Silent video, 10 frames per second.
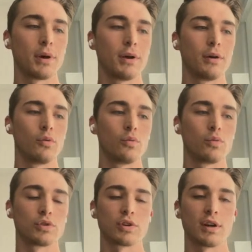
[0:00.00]
but
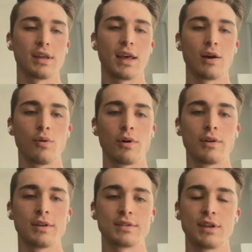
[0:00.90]
we're trying to get
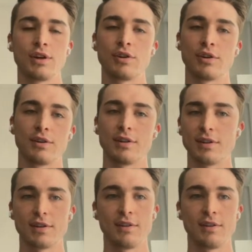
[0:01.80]
one this year, and